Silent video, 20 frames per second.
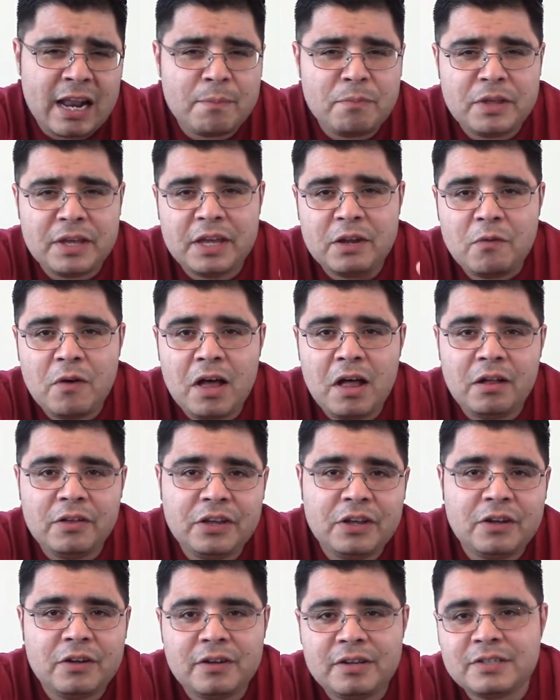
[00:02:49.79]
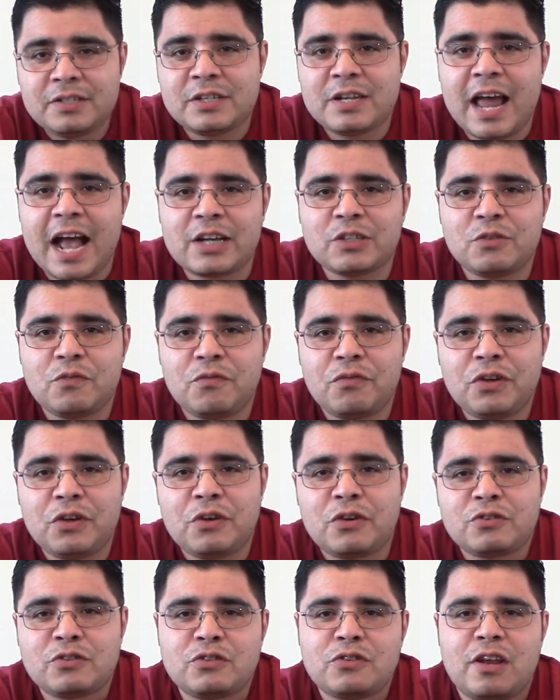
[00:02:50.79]
I'm thinking, well, you know, it's an action
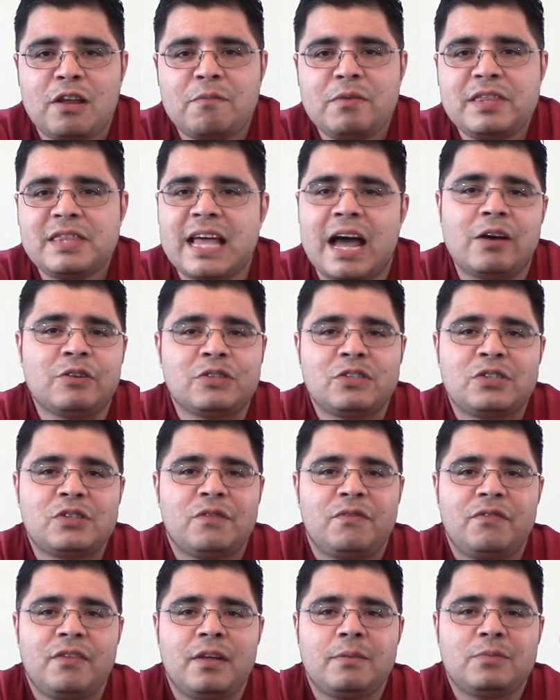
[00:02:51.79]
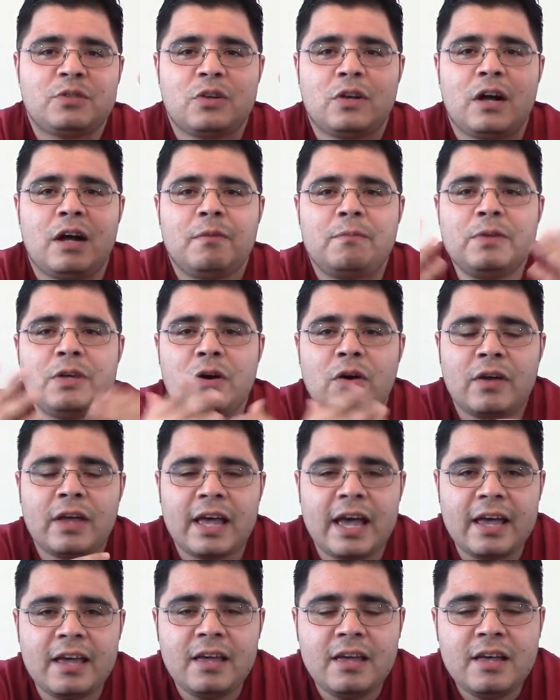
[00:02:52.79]
figure, so there's gonna be thousands of them, so I'll be
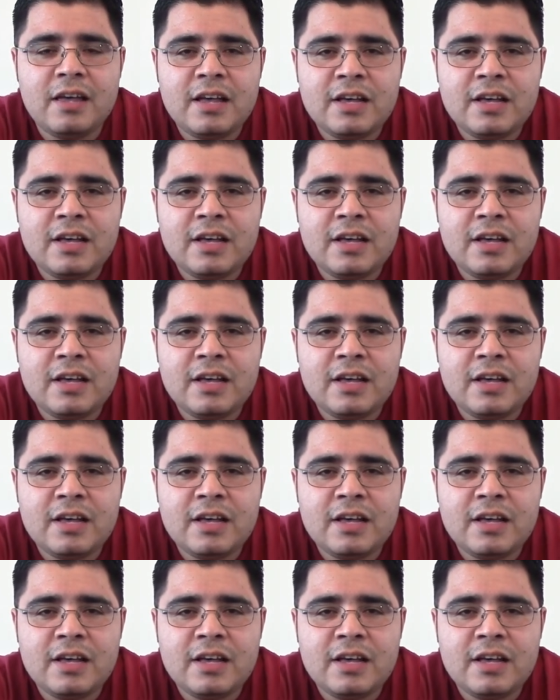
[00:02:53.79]
okay.